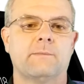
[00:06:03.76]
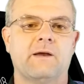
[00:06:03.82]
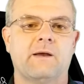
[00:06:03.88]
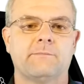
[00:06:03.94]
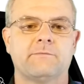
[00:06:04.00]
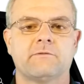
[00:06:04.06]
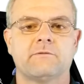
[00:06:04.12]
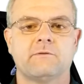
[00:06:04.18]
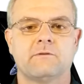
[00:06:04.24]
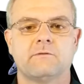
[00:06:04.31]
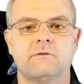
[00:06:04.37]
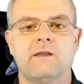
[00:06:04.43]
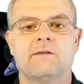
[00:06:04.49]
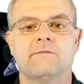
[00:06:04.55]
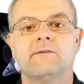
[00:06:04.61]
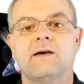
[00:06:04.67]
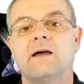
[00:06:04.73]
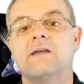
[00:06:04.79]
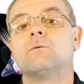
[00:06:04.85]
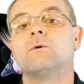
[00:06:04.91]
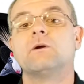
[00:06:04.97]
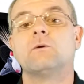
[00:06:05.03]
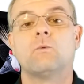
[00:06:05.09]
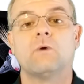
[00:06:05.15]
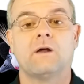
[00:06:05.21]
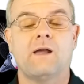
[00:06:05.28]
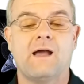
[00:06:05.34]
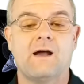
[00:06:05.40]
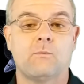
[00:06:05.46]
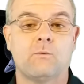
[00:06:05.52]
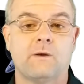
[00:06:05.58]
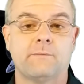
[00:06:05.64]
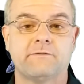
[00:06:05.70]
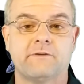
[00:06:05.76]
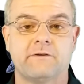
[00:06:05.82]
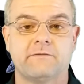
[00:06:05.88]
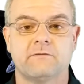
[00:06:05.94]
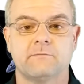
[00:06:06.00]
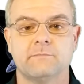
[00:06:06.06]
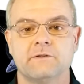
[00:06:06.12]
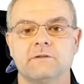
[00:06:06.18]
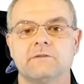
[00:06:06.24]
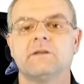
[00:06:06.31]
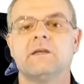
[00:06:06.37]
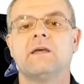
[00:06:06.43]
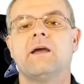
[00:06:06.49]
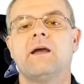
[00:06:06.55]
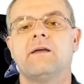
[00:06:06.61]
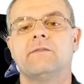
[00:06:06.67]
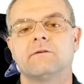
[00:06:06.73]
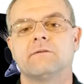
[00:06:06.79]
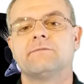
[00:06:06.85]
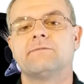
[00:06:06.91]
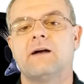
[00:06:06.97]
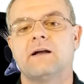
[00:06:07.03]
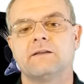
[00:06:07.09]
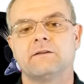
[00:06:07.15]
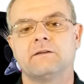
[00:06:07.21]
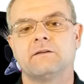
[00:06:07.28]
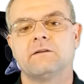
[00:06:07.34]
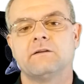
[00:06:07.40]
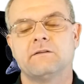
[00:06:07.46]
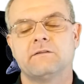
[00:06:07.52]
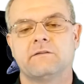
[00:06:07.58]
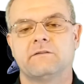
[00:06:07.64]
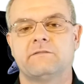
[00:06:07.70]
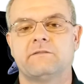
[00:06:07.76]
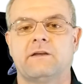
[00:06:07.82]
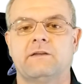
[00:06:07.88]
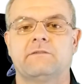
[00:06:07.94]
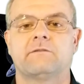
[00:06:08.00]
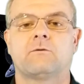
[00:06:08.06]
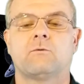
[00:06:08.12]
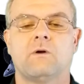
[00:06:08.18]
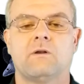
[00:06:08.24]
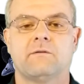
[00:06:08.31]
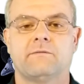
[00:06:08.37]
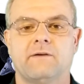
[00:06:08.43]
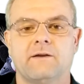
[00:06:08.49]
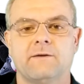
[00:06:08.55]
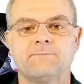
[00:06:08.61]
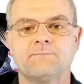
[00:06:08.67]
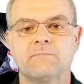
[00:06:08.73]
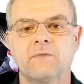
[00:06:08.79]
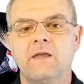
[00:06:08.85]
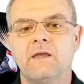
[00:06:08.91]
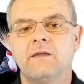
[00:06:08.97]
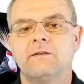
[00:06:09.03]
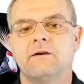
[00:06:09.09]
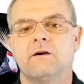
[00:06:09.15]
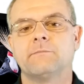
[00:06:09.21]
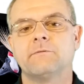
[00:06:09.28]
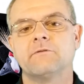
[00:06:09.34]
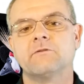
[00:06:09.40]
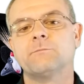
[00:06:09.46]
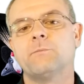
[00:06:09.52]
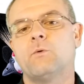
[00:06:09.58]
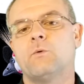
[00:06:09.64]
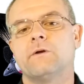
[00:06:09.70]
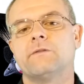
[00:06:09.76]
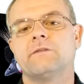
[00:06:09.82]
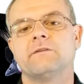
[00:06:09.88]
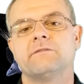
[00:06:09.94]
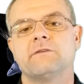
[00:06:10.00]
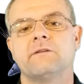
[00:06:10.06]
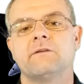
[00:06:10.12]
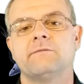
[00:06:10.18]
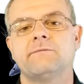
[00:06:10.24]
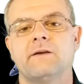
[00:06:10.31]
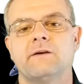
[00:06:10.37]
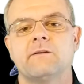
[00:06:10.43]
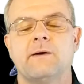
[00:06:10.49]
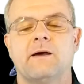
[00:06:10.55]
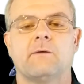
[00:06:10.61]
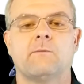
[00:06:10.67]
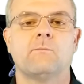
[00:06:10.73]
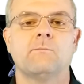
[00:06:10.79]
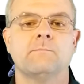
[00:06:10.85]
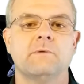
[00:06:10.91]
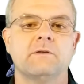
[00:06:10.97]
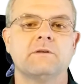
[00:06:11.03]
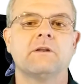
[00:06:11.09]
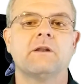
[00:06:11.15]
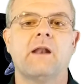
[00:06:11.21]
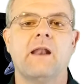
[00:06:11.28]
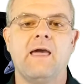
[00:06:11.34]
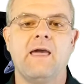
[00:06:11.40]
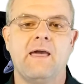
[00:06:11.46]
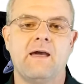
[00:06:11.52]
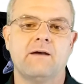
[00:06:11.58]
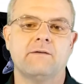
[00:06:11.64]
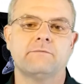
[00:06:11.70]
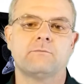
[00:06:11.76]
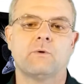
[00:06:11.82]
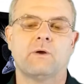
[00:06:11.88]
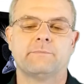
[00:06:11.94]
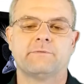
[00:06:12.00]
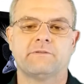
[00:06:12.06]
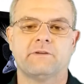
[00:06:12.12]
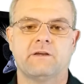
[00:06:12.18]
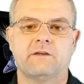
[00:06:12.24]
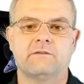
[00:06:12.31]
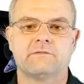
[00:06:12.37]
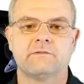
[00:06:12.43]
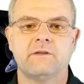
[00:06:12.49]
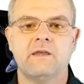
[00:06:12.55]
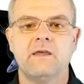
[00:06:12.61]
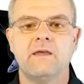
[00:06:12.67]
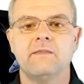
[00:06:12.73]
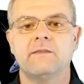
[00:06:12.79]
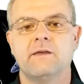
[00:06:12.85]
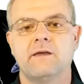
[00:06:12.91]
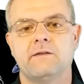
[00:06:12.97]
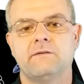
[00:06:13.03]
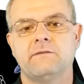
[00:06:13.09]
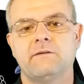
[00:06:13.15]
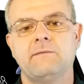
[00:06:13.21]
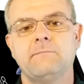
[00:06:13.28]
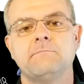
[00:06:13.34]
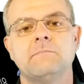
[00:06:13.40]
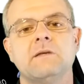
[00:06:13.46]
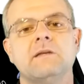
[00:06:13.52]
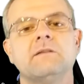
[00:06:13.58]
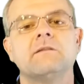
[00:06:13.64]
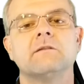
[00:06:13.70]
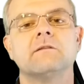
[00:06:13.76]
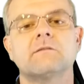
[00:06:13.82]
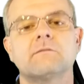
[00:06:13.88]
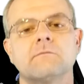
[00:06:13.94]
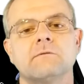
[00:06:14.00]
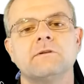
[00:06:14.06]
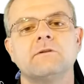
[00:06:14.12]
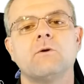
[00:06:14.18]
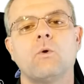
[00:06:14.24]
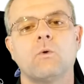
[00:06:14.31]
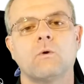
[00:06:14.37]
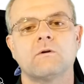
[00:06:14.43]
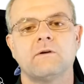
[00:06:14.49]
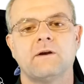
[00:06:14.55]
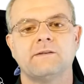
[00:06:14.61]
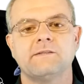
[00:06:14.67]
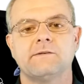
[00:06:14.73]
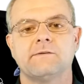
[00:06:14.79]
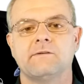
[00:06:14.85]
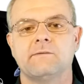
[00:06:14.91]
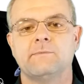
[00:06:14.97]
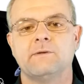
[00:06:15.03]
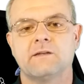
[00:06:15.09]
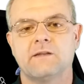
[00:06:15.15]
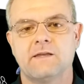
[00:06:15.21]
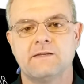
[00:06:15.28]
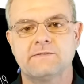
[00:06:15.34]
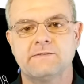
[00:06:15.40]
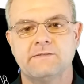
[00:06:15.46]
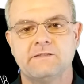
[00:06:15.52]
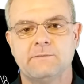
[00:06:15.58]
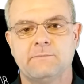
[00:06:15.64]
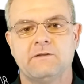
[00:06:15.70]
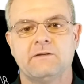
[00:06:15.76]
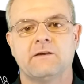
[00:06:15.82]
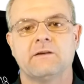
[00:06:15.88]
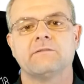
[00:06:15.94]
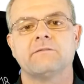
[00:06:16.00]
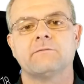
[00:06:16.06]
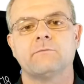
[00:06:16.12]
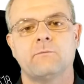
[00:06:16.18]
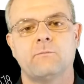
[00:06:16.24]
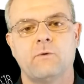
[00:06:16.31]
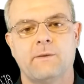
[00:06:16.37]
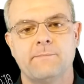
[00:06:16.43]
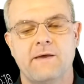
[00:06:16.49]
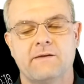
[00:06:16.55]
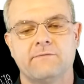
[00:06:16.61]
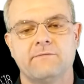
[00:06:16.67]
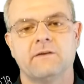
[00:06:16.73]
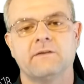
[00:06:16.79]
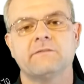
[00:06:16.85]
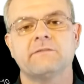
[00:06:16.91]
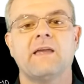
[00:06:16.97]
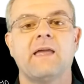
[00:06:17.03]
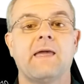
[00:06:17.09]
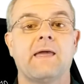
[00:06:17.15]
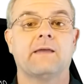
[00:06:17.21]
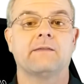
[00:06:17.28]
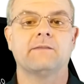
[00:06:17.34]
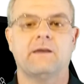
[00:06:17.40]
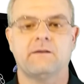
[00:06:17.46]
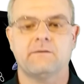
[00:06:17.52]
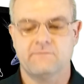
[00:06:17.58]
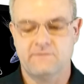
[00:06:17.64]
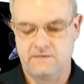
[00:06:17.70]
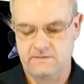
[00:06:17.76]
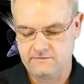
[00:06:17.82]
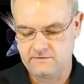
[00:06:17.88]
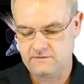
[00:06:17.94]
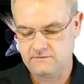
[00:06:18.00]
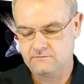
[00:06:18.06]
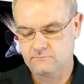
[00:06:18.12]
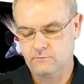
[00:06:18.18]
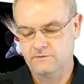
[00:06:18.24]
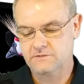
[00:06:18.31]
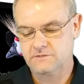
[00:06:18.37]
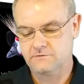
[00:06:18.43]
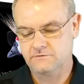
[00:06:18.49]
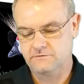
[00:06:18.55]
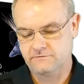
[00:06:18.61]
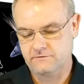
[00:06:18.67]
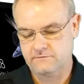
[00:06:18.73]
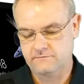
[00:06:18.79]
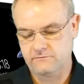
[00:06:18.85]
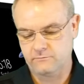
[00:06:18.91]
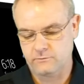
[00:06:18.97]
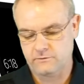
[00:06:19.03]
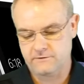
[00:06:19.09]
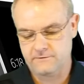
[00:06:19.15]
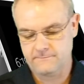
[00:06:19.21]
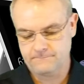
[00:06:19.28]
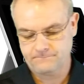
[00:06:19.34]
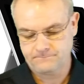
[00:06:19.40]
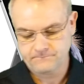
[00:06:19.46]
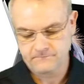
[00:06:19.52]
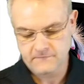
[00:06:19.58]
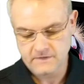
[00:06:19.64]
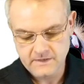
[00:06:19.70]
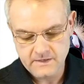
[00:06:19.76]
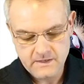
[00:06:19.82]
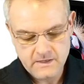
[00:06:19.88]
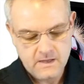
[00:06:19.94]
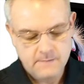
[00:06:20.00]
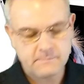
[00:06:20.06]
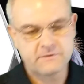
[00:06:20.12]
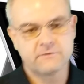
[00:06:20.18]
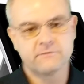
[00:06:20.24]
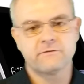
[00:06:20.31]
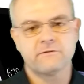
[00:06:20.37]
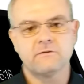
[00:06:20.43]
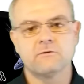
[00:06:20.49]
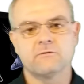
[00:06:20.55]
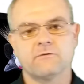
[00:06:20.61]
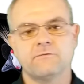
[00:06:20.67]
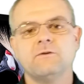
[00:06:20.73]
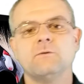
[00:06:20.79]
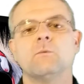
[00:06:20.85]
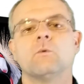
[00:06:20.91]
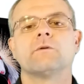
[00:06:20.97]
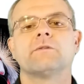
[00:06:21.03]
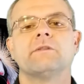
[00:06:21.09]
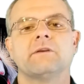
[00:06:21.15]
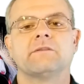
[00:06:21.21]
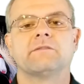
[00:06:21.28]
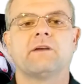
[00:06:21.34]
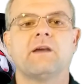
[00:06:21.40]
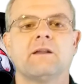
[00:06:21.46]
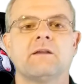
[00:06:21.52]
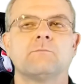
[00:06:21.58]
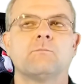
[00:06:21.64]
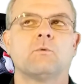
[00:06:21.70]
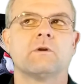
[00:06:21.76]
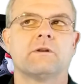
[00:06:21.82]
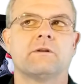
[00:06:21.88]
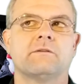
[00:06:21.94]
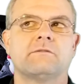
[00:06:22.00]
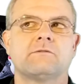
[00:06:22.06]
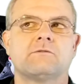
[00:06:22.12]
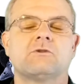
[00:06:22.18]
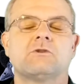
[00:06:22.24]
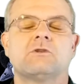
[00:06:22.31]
web apps and evaluate how websites are built, and they're finding the sites that qualify. Now, up to this point, they say they found about 1.5 million websites that meet the 3 core criteria, being HTTPS, web manifest, and that registered service worker. But there's a few more things. They kind of wanted to